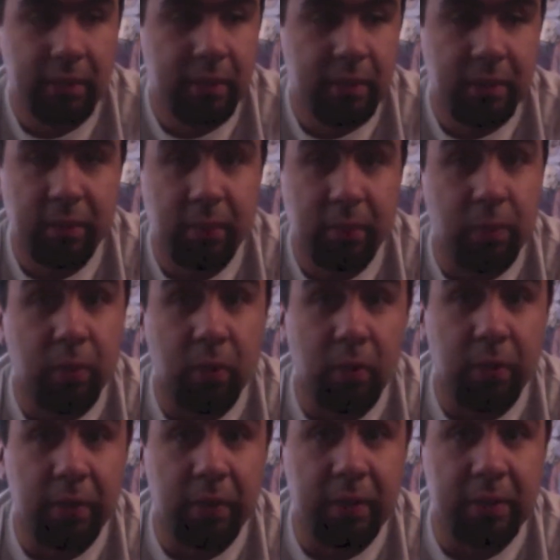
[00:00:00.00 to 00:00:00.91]
you won't know
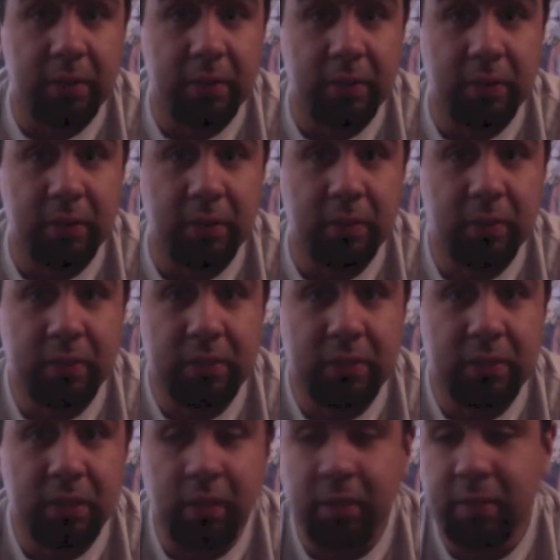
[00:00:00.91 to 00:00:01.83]
it until you
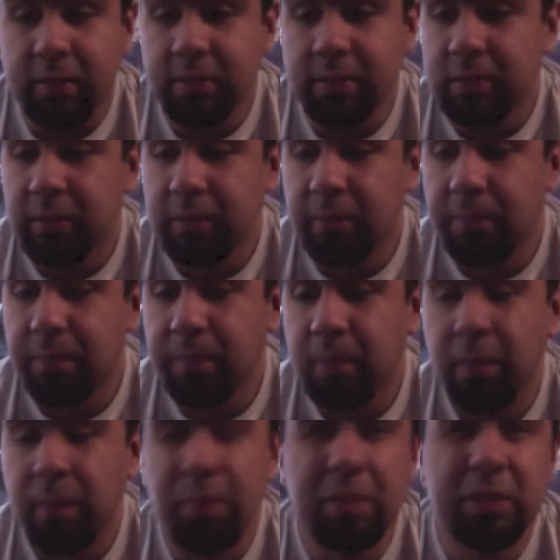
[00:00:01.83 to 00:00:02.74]
install it so
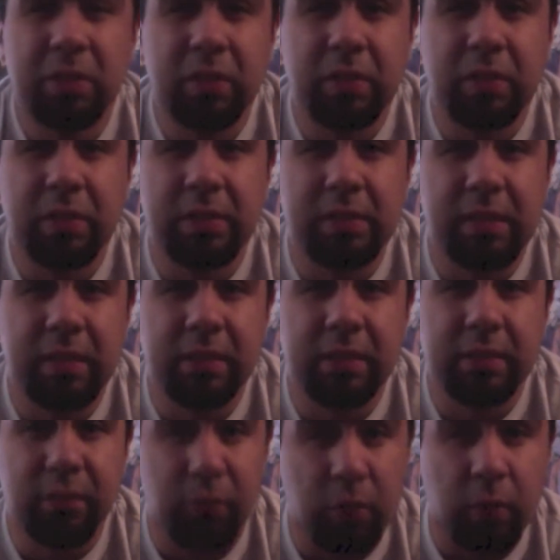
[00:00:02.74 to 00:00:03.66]
make sure you can test
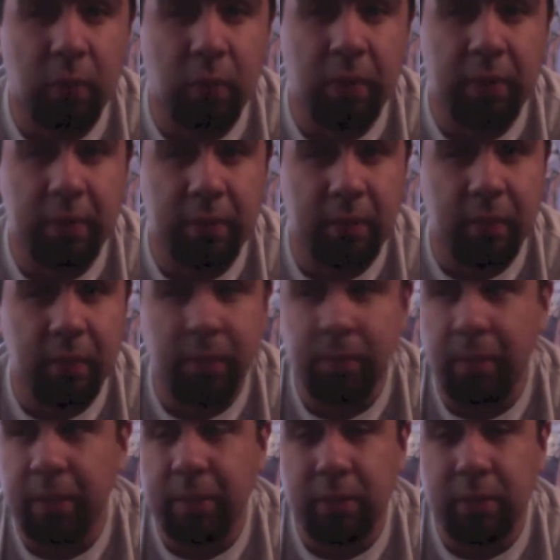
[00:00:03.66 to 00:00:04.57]
if you go on like
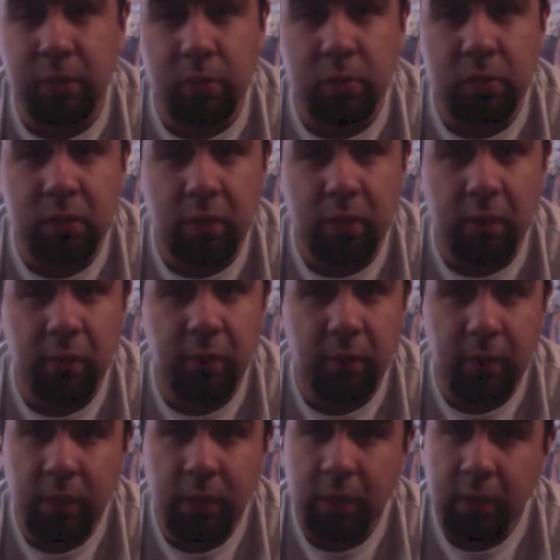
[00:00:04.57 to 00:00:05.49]
buying used stuff
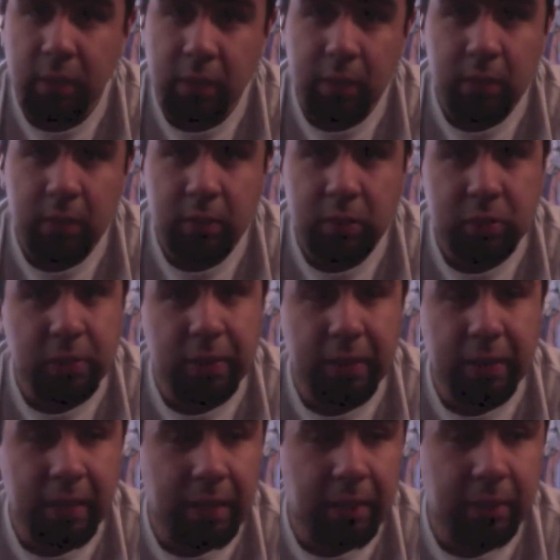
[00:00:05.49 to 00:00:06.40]
try
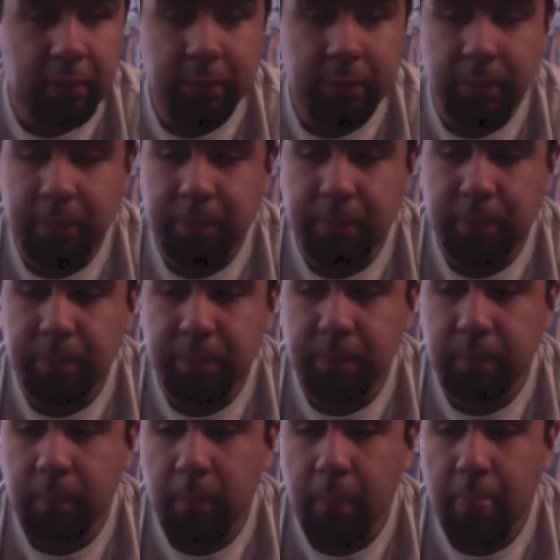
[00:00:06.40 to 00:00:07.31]
it out
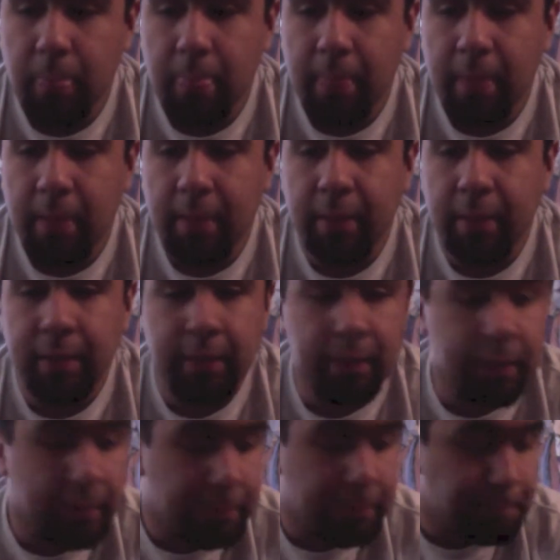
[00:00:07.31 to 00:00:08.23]
and
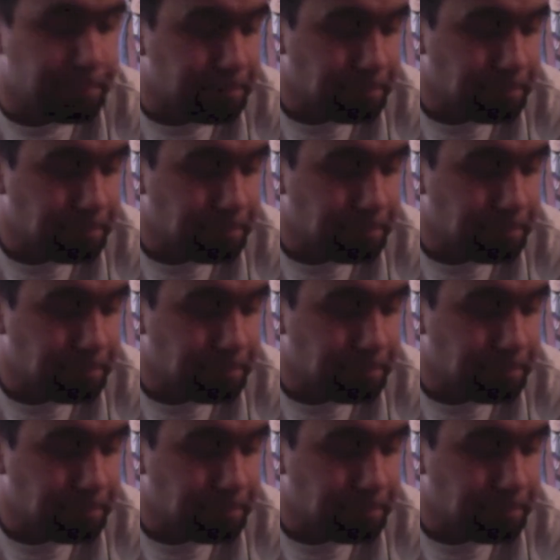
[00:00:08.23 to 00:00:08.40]
um,